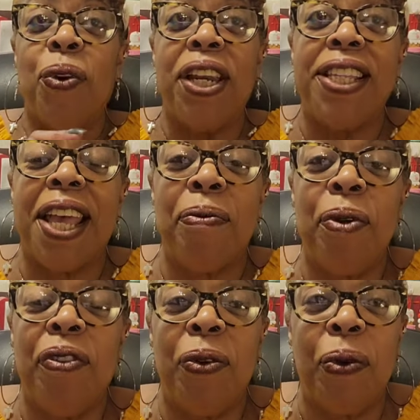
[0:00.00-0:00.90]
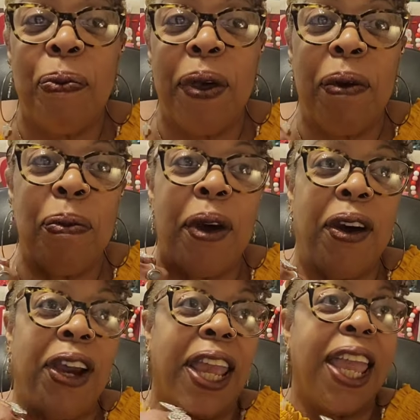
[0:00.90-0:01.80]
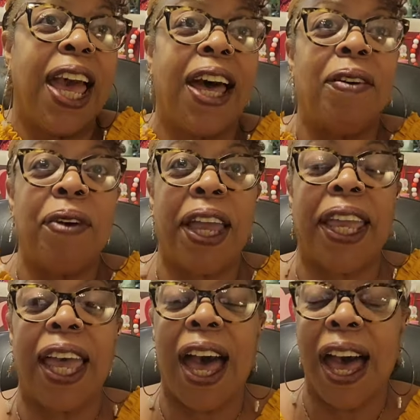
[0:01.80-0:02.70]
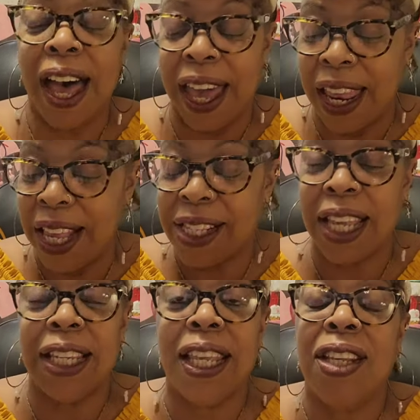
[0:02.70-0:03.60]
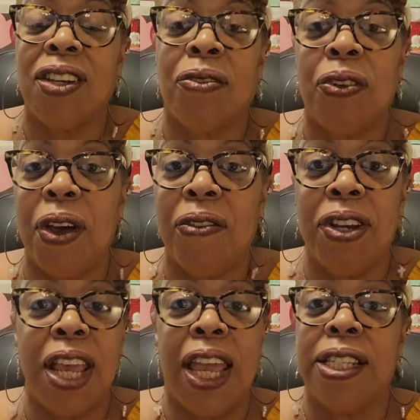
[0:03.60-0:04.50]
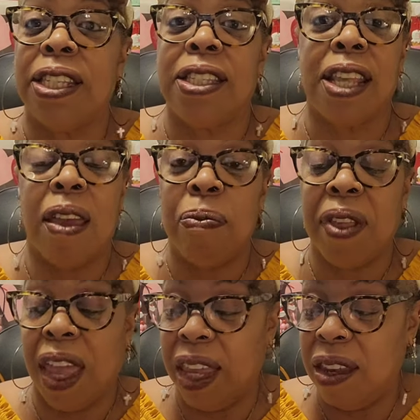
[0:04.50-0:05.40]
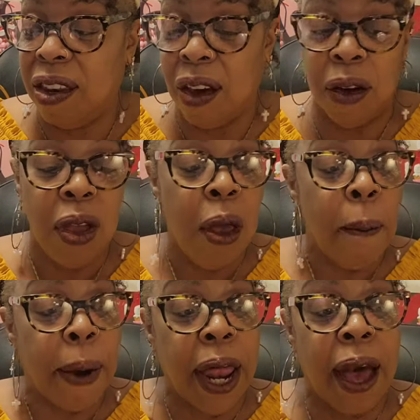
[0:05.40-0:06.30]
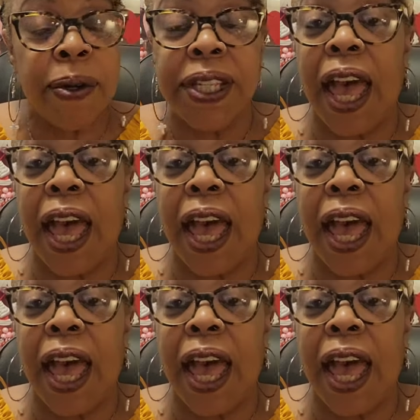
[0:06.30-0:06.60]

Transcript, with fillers: what is that movie with Bill Murray? Oh my God. It's like deja vu every day. It's the same thing, you know. But I was